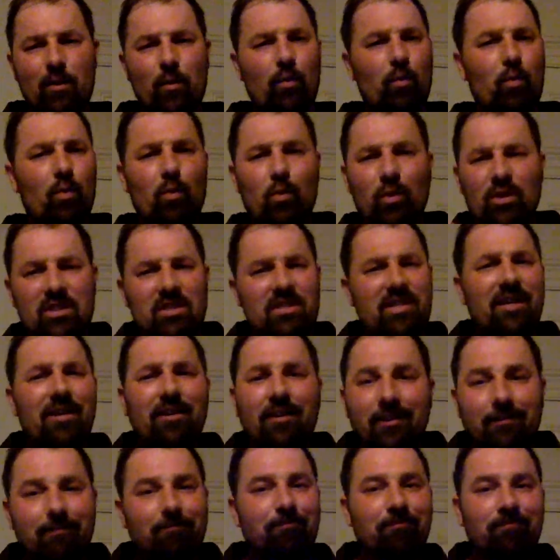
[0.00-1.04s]
We're
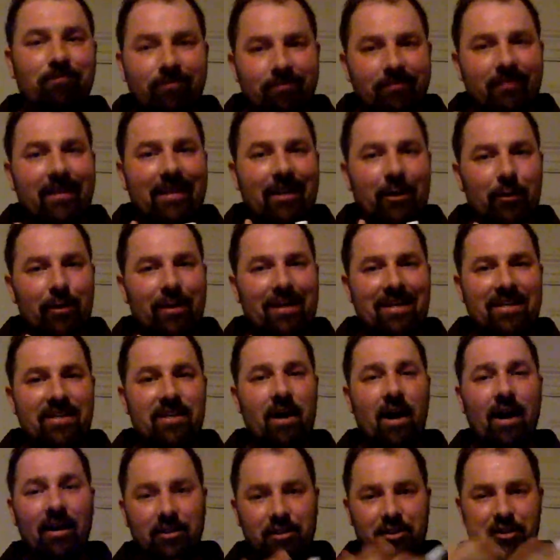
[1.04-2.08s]
still, in
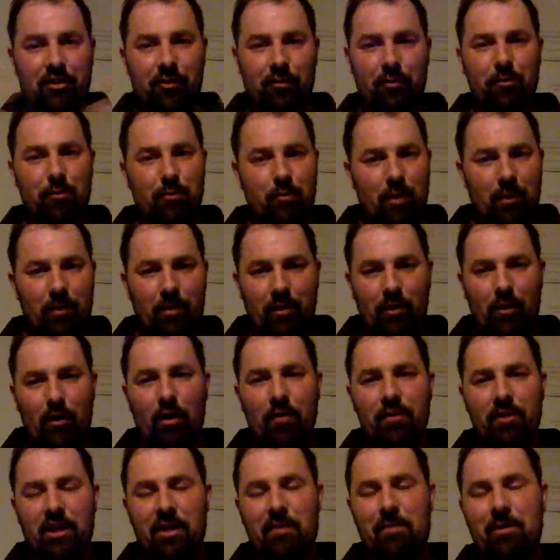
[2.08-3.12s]
touch through what we
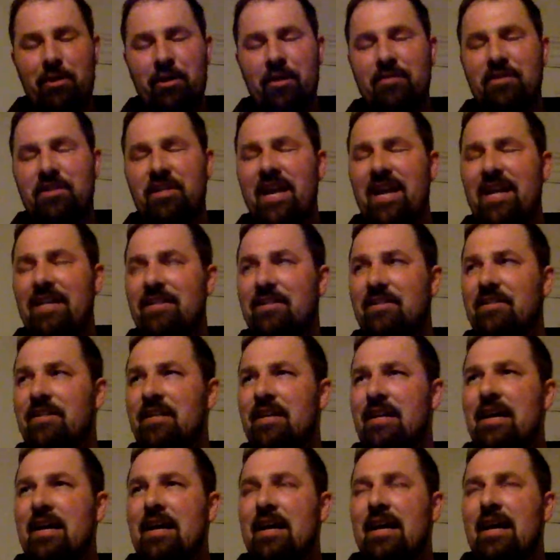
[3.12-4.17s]
call the communion of saints.
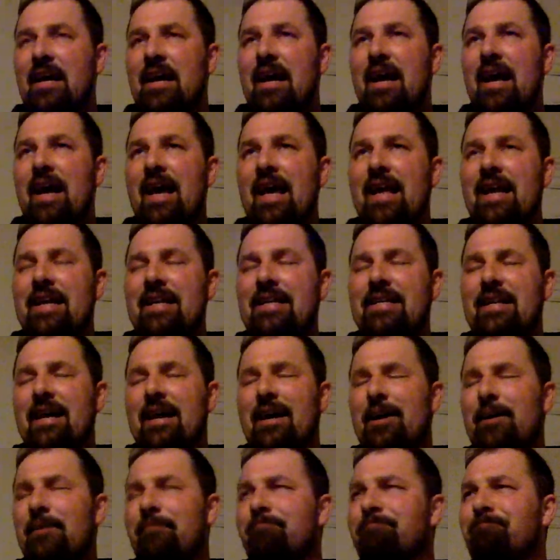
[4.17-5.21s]
And
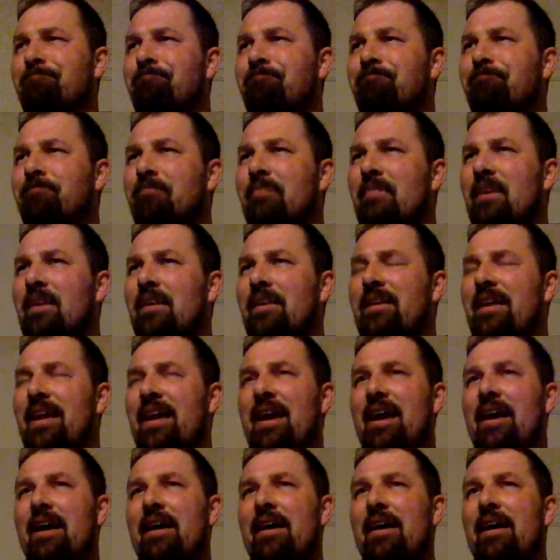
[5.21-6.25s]

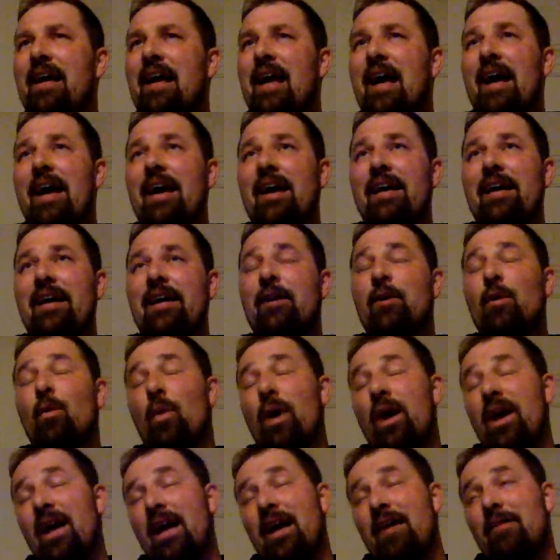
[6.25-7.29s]
in a
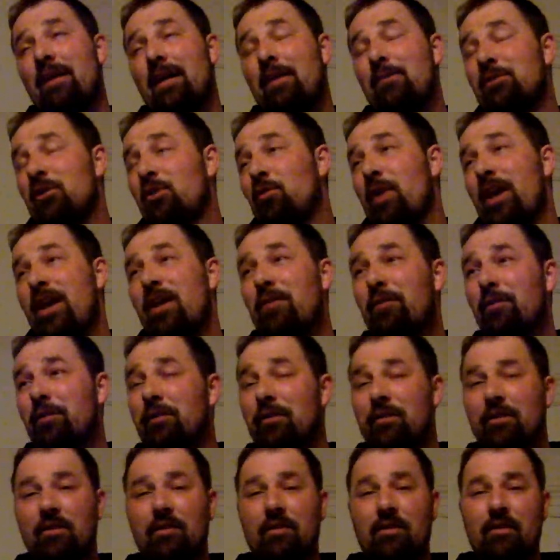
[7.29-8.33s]
way, I was
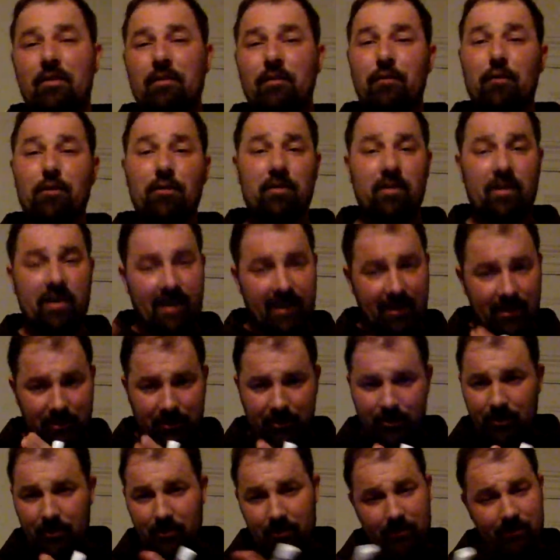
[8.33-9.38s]
grateful for the
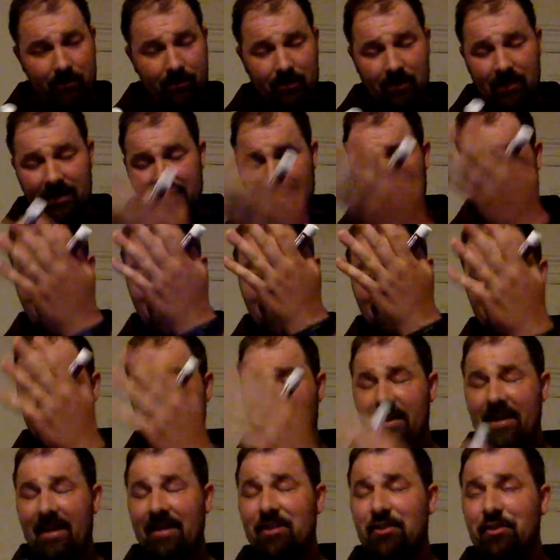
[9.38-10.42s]
Easter, his
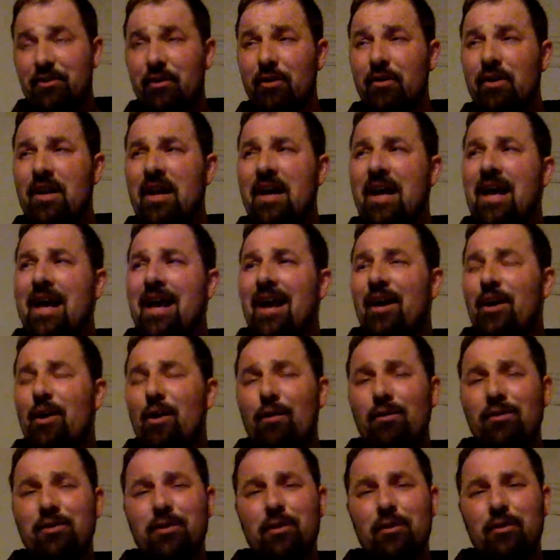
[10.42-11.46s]
passing on Easter, and
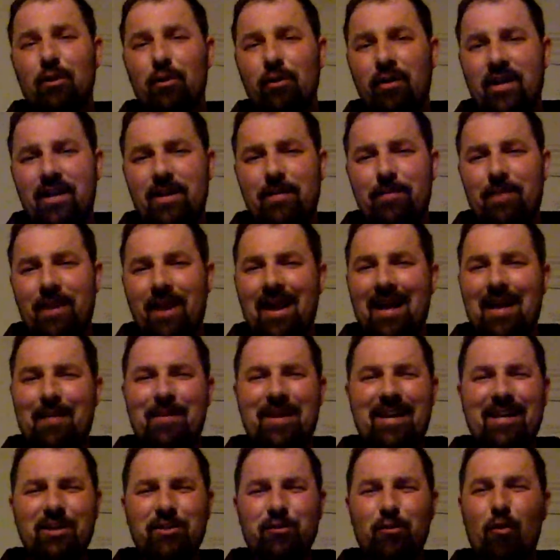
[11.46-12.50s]
also looking back,
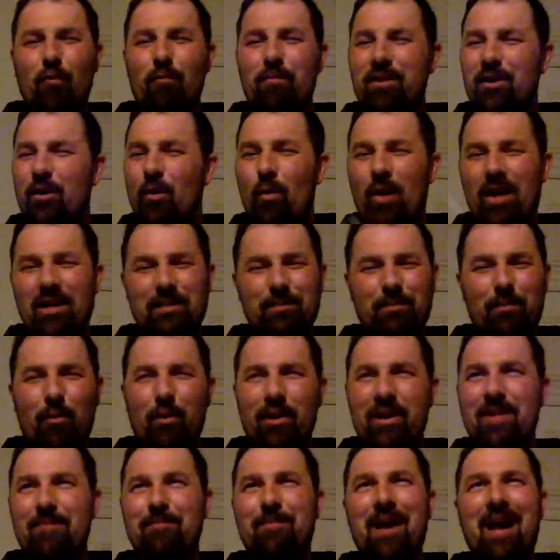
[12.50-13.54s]
he drove me to West
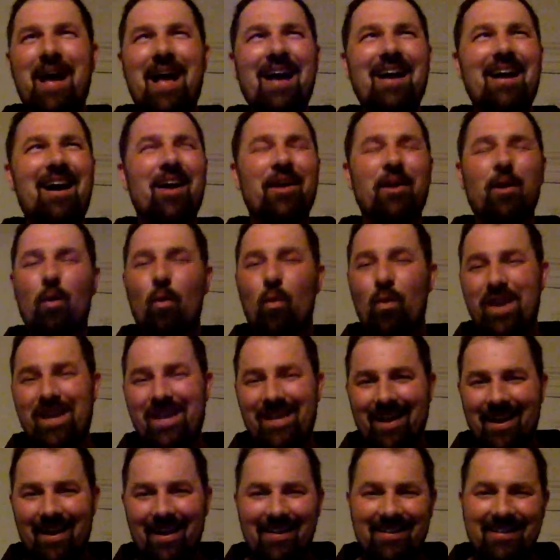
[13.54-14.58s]
Point and back on a
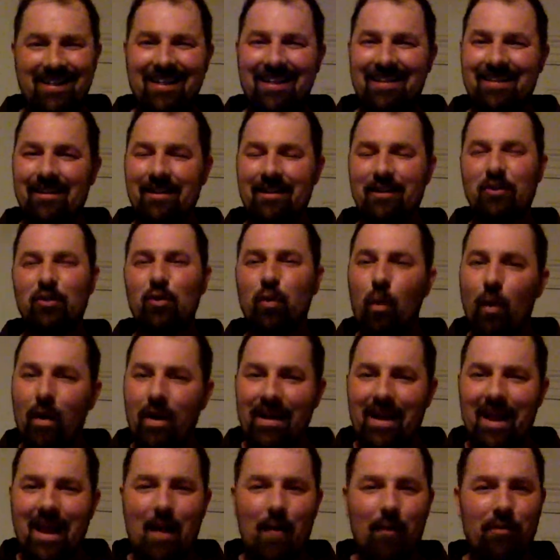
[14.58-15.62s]
weekend. It's like
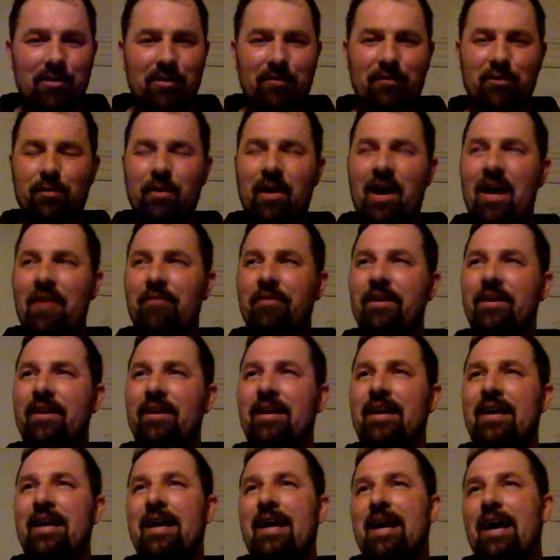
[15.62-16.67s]
20 hours of driving.
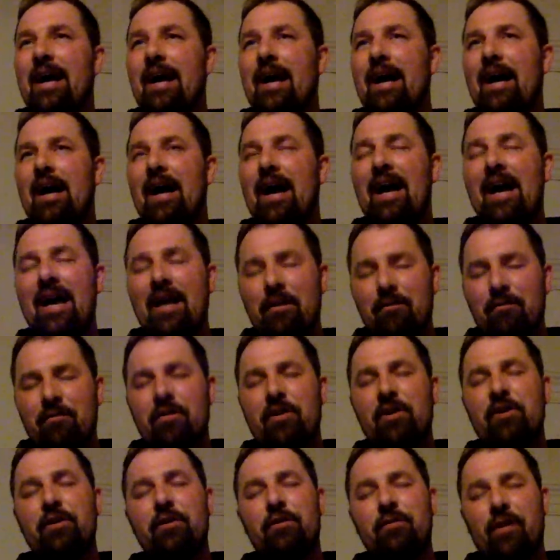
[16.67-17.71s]
I had a
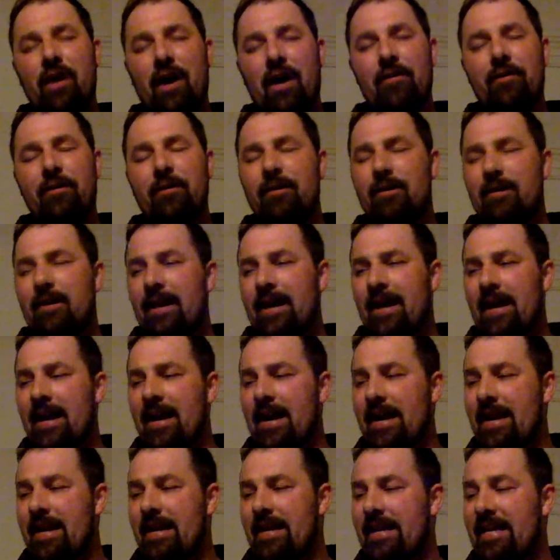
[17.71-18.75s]
very good father,
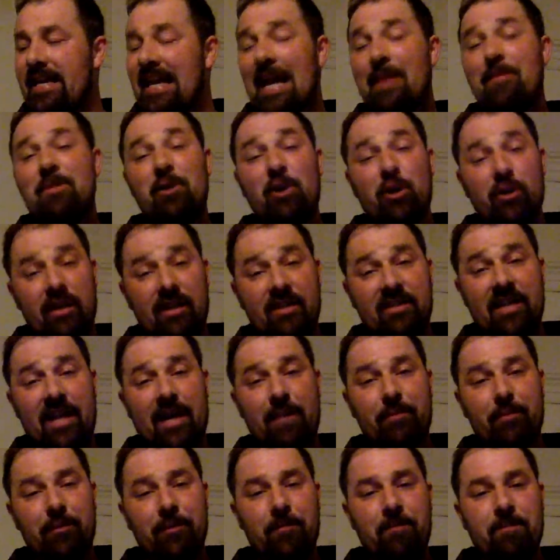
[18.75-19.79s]
and he gave me a good
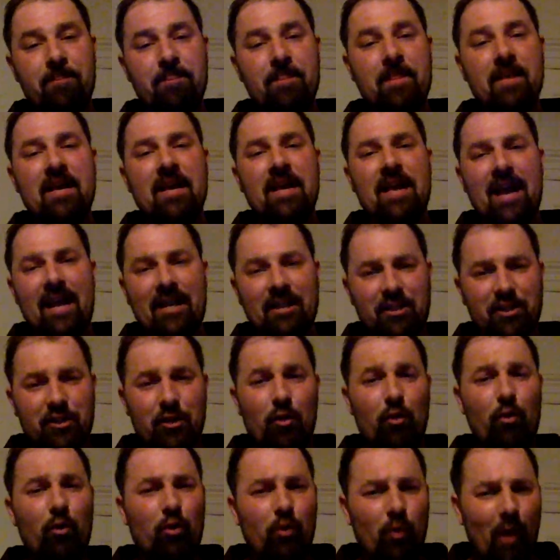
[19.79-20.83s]
example. And
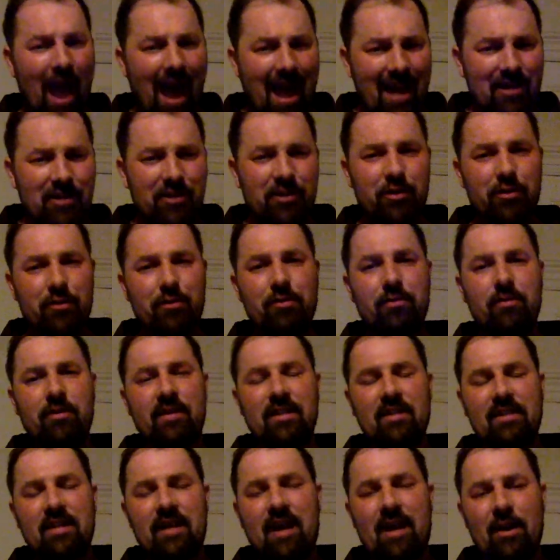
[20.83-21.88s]
so gratitude
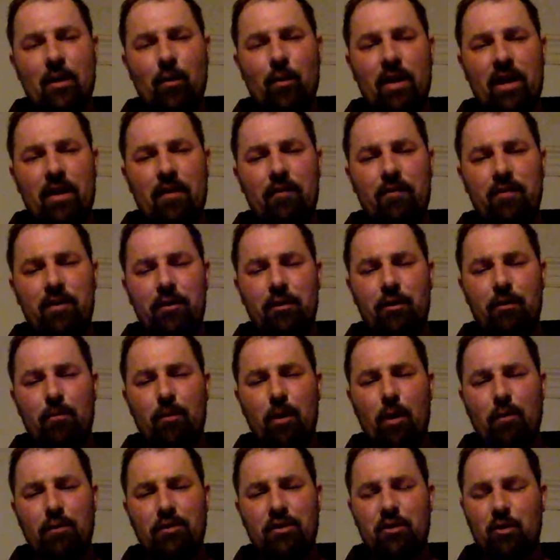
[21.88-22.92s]
is kind of what I feel
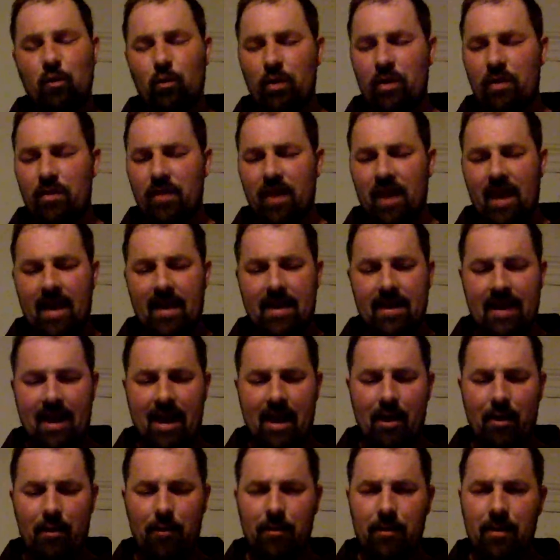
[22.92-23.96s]
most with that
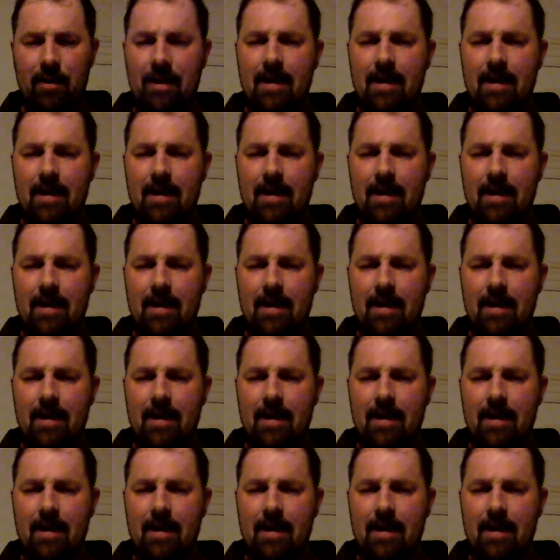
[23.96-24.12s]
now.